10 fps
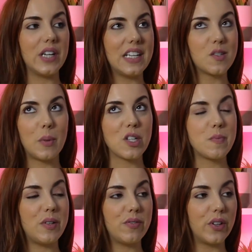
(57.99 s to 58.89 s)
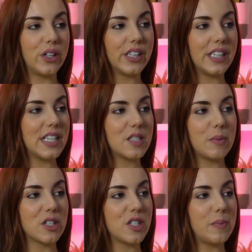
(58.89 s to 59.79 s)
It's supposed to be fun, and it's
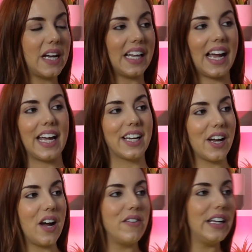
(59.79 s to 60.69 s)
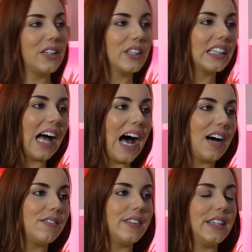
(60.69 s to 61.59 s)
supposed to be like Yeah. a really good
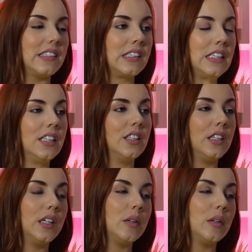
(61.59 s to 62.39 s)
laugh, and Yeah.